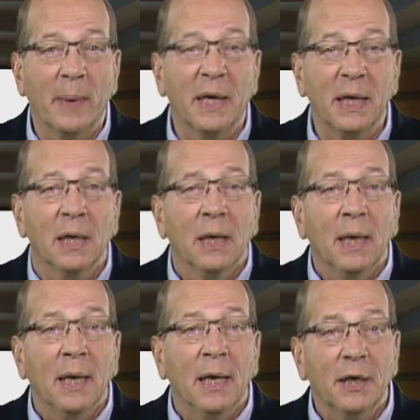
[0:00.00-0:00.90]
many,
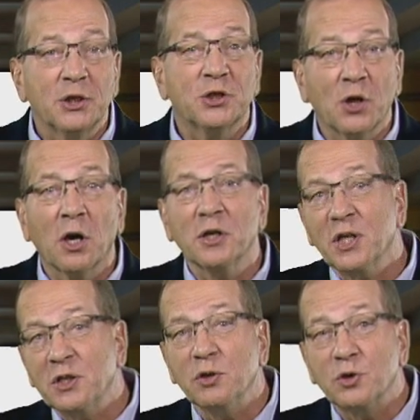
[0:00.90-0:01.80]
and it stars,
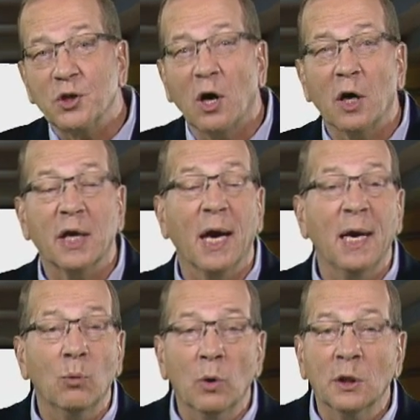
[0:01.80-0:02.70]
as you saw,
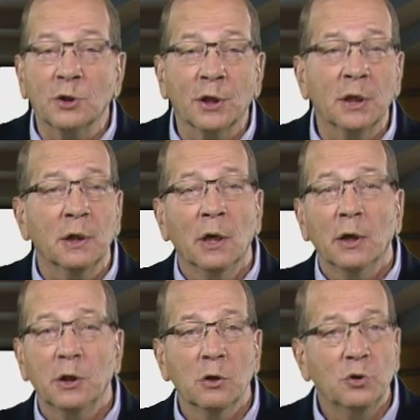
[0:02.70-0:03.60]
Kate Winslet,
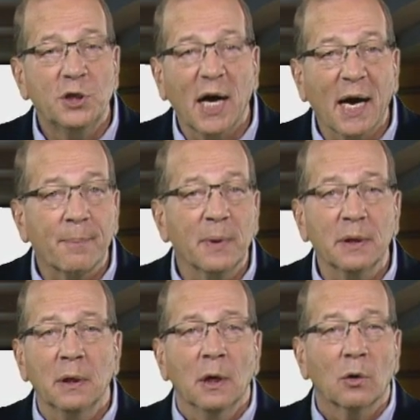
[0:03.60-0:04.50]
Hugh
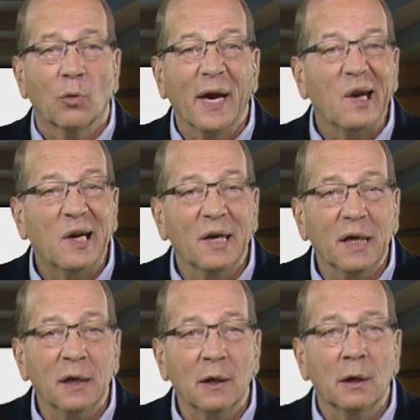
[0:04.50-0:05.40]
Jackman, Greg
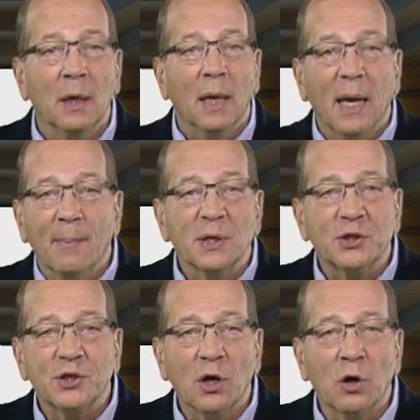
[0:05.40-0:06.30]
Kinnear, Emma
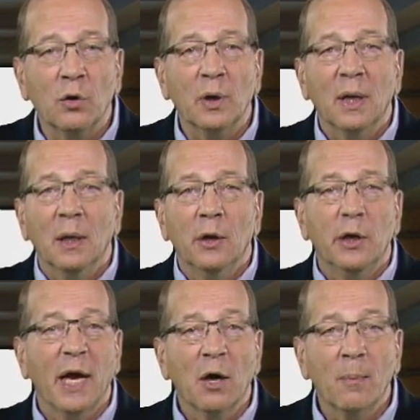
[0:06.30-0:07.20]
Stone,
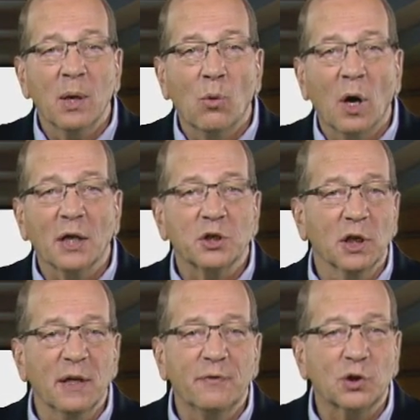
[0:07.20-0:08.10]
Naomi Watts,
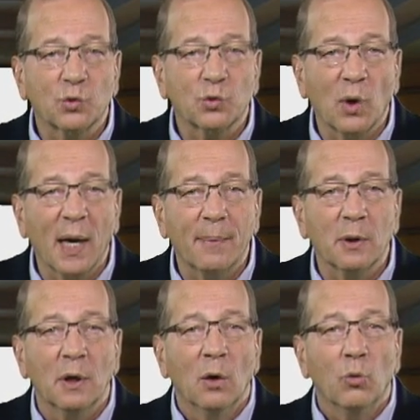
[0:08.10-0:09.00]
Liev
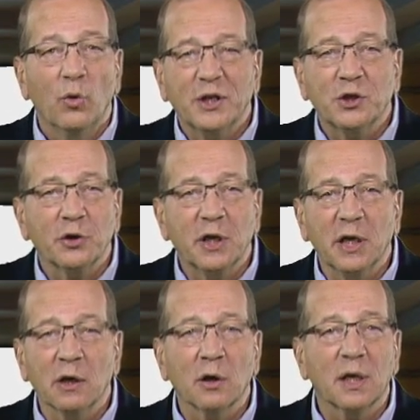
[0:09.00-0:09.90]
Schreiber, Richard
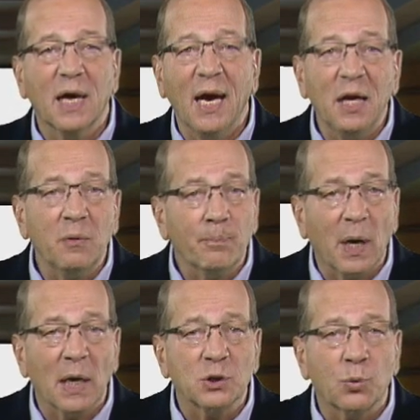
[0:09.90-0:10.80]
Gere, Kate
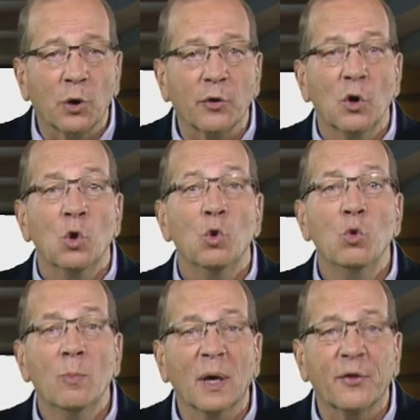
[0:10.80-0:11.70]
Bosworth,
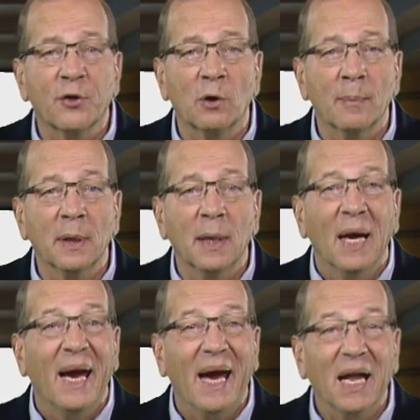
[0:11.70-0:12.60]
Uma Thurman,
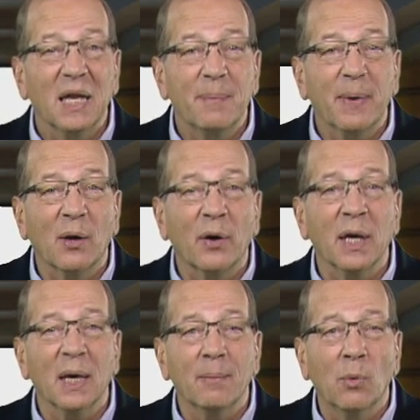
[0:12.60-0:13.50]
Halle
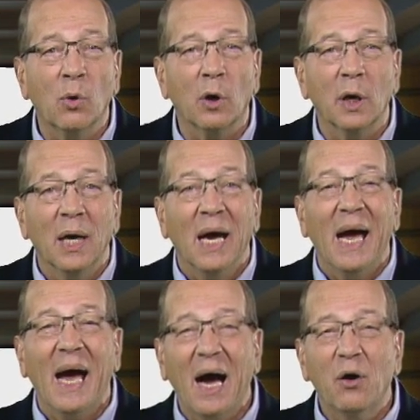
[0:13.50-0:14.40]
Berry, and more.
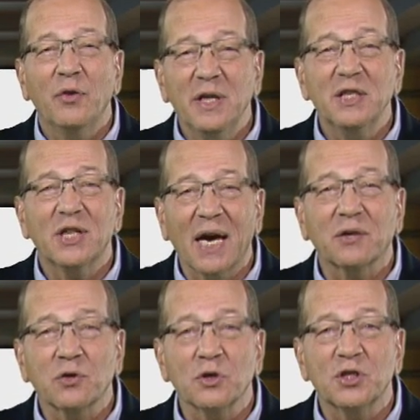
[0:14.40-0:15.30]
How these
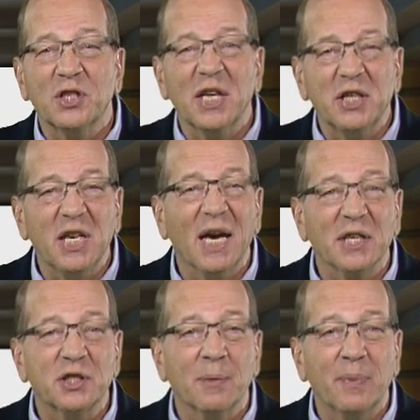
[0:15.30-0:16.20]
actors said
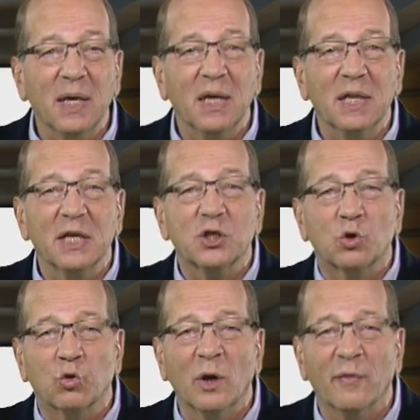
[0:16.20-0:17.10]
yes to being in
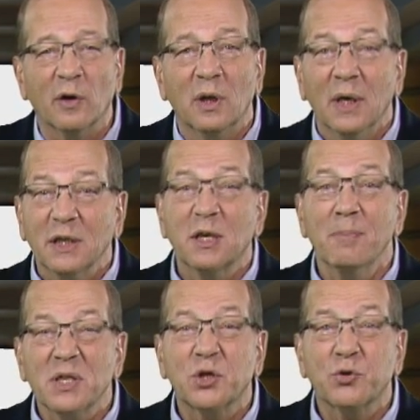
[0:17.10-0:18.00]
this drivel, it's
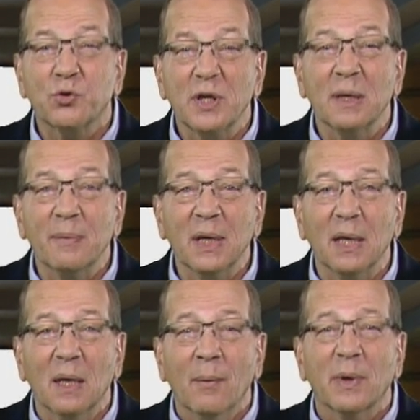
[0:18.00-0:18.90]
a mystery to
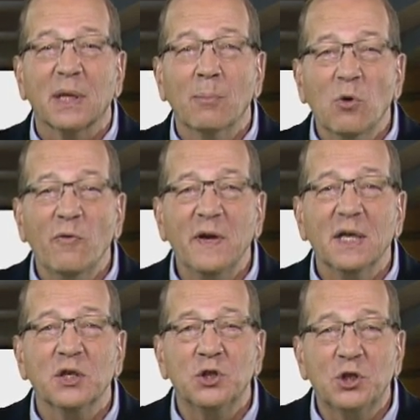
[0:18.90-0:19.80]
me, but the
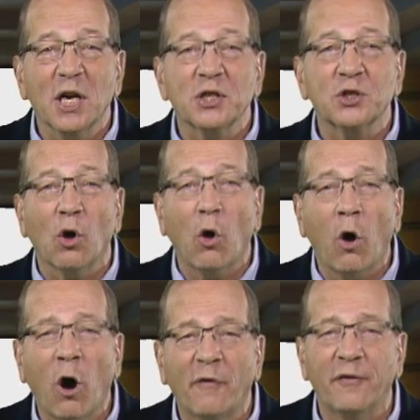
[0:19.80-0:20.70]
movie is just
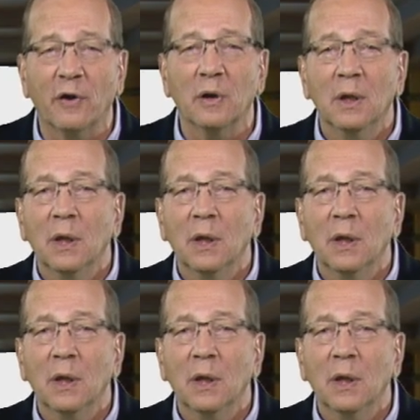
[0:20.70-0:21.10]
awful.